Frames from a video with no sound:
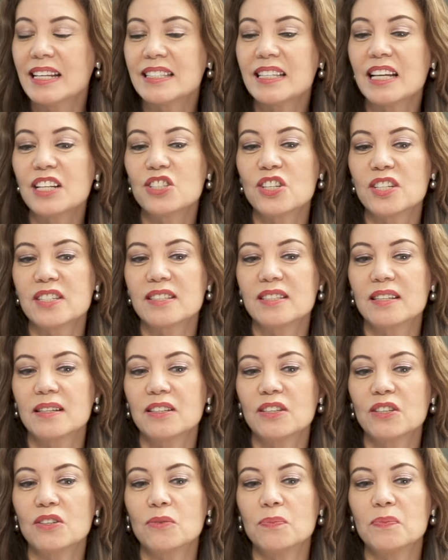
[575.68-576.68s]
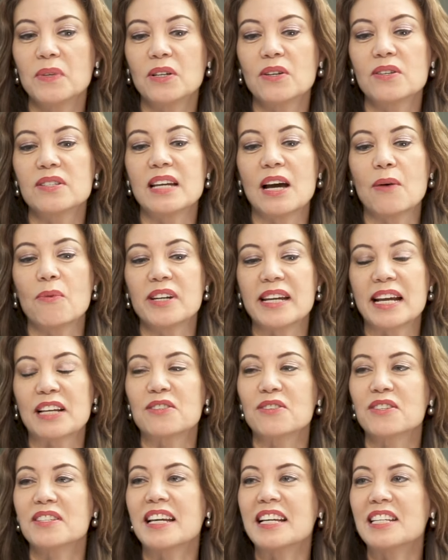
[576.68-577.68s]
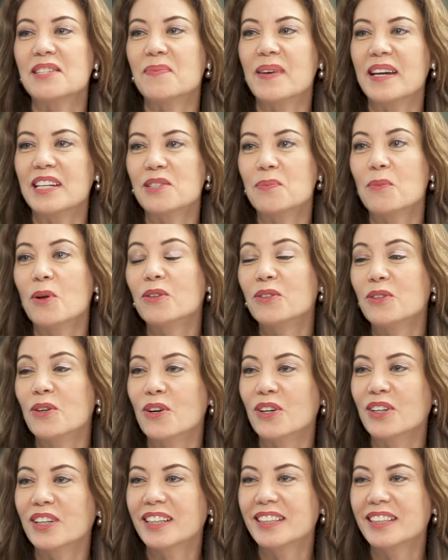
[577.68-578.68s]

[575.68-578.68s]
it's not just, because I want to exercise my small talk